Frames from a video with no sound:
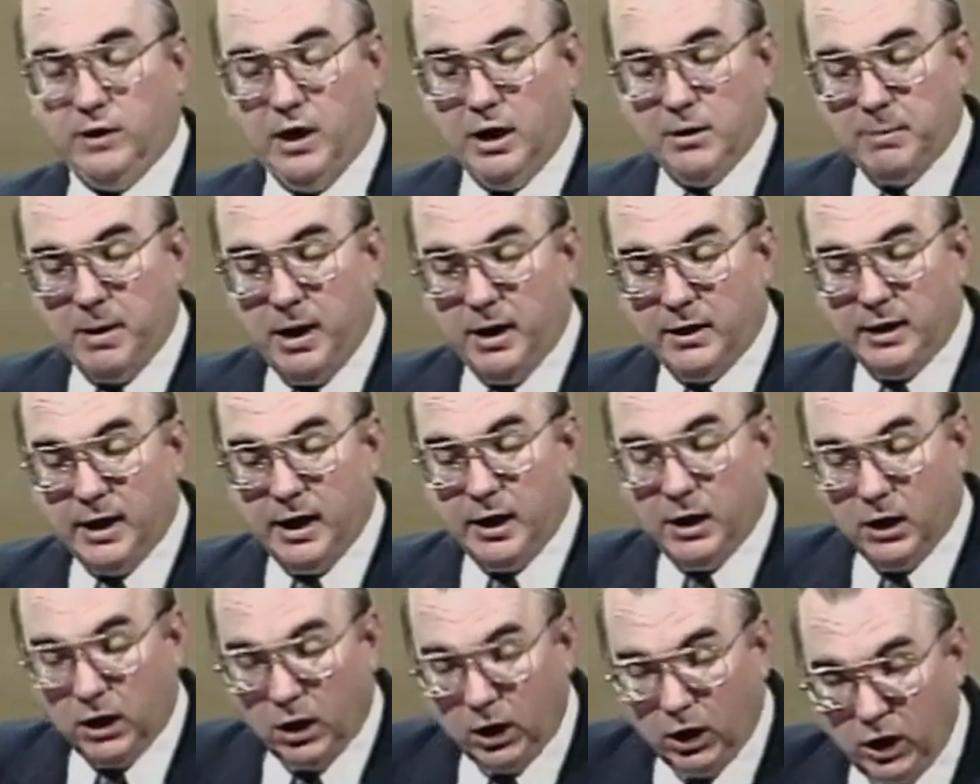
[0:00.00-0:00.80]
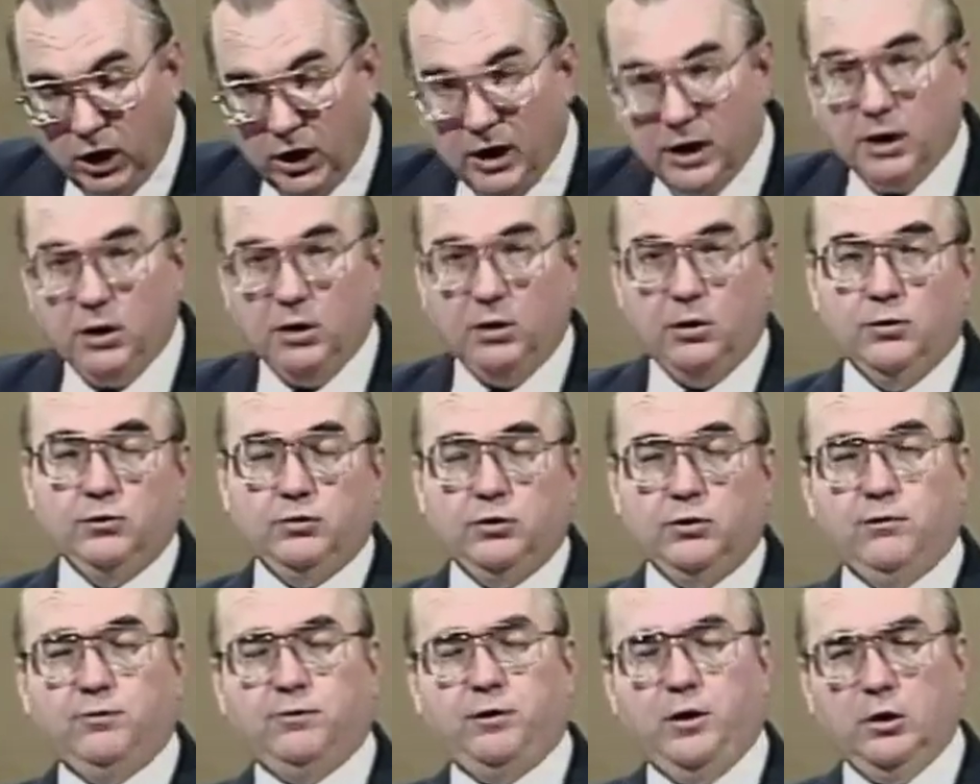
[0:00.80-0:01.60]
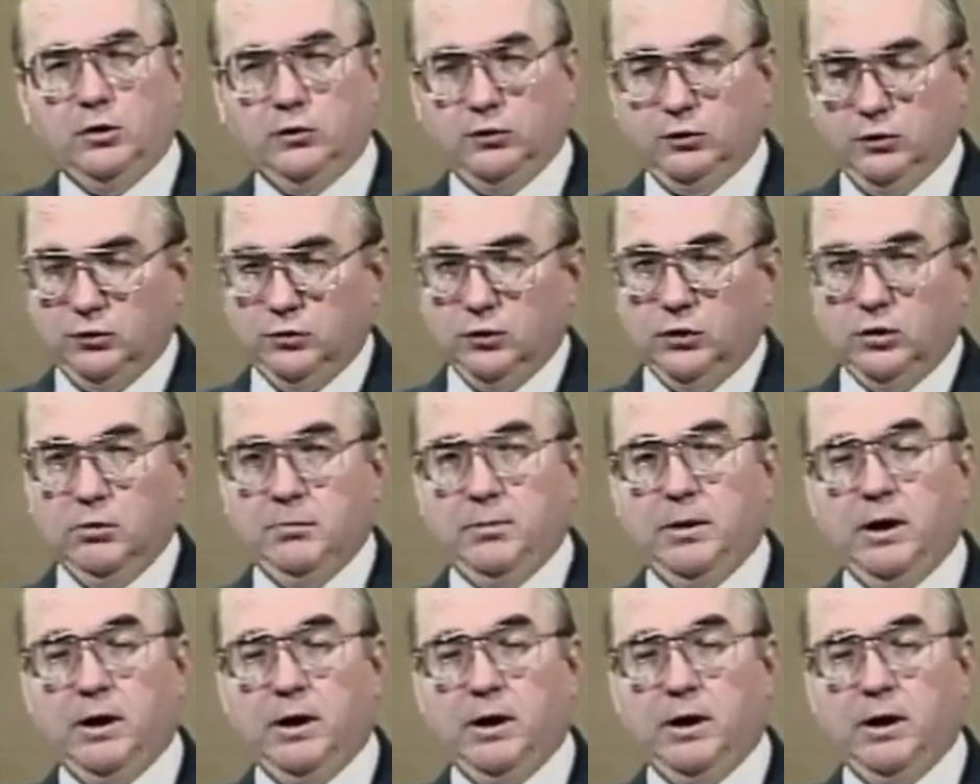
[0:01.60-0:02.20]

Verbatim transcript: day by day lives and functions on the